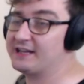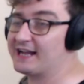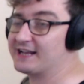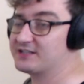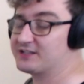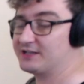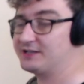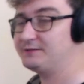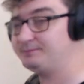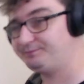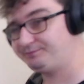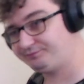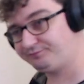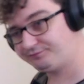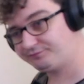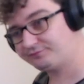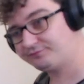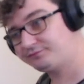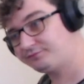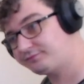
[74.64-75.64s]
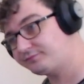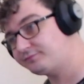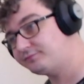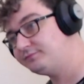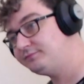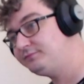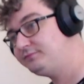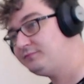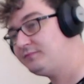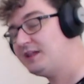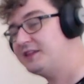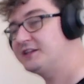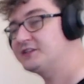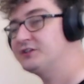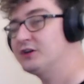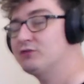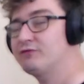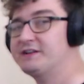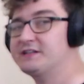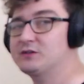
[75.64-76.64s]
lesson. There's
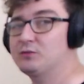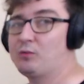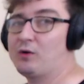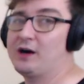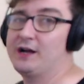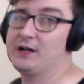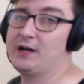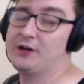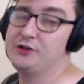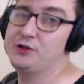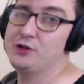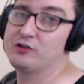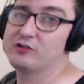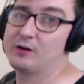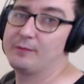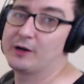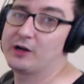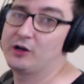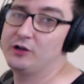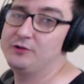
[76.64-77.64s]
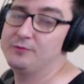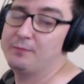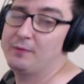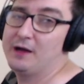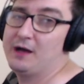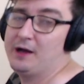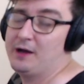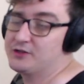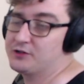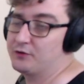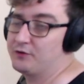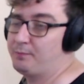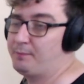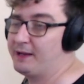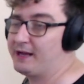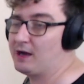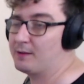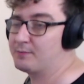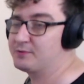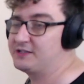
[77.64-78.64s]
no reason why a new drummer couldn't sort of
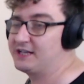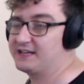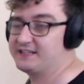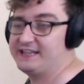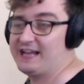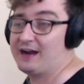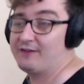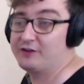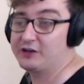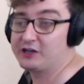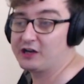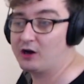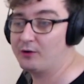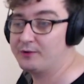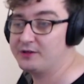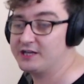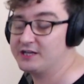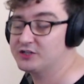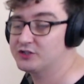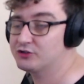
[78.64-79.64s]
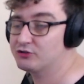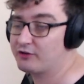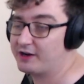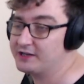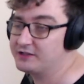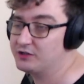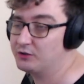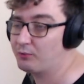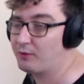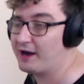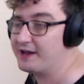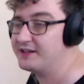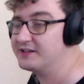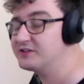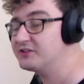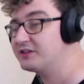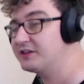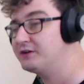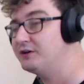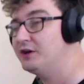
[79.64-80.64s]
pick up six and have a go at this straight away.
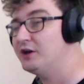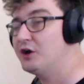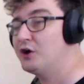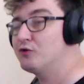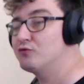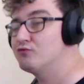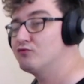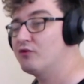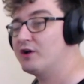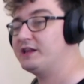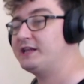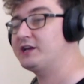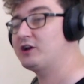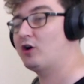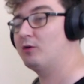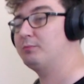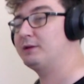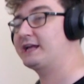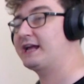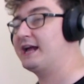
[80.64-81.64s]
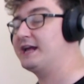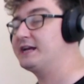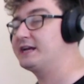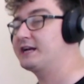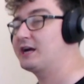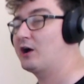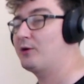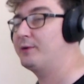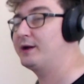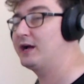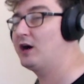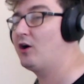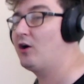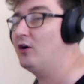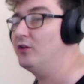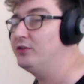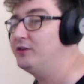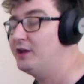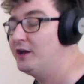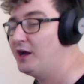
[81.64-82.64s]
There's nothing really complicated going
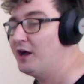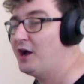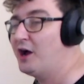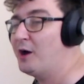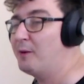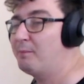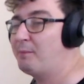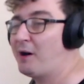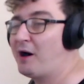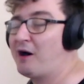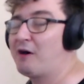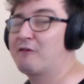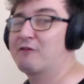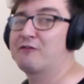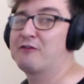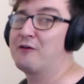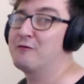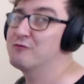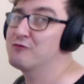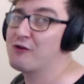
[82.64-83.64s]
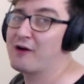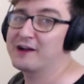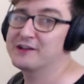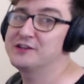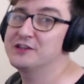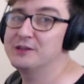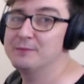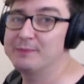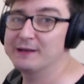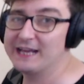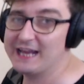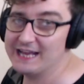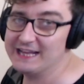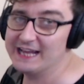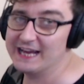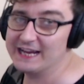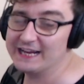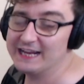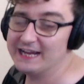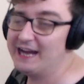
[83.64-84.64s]
on apart from right at the
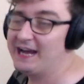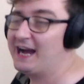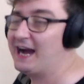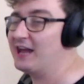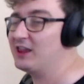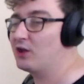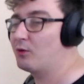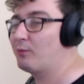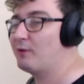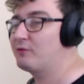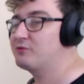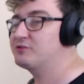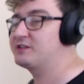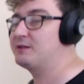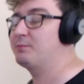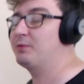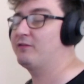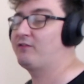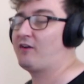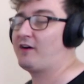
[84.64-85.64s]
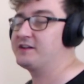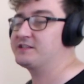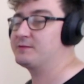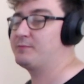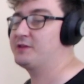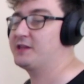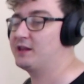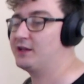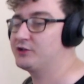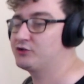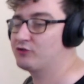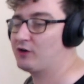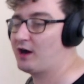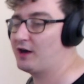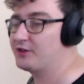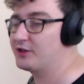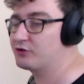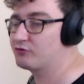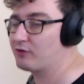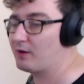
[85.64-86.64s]
beginning. And I will simplify some of the
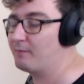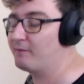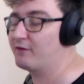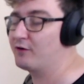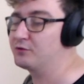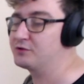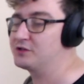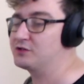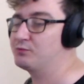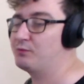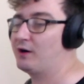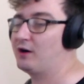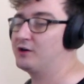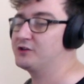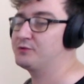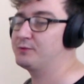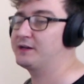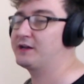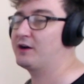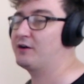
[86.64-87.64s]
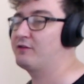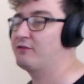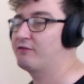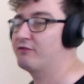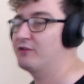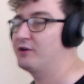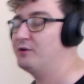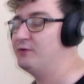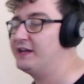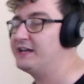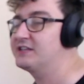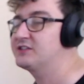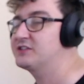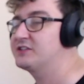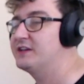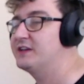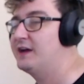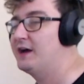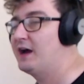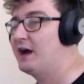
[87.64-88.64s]
other drum fills as well as we go through
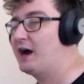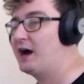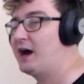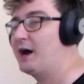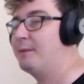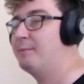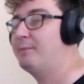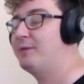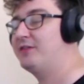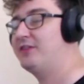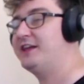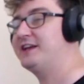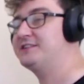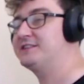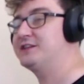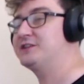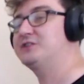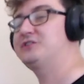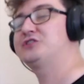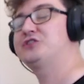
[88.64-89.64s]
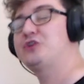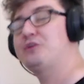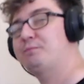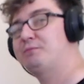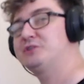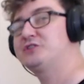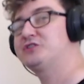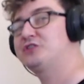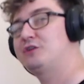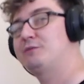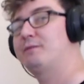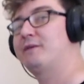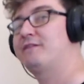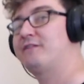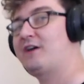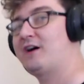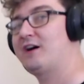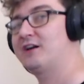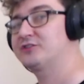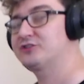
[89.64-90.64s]
this. Um, but there's this super, super
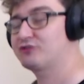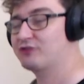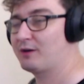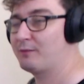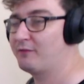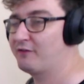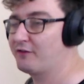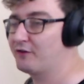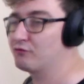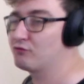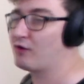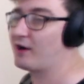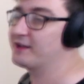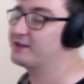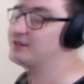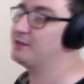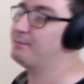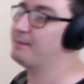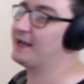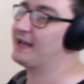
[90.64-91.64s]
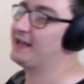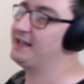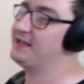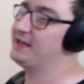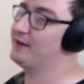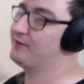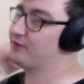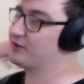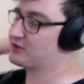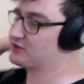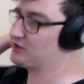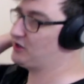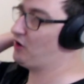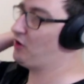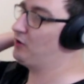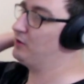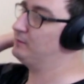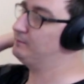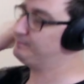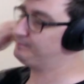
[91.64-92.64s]
fast drum fill right at the beginning of the
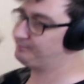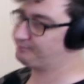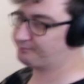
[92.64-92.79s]
song.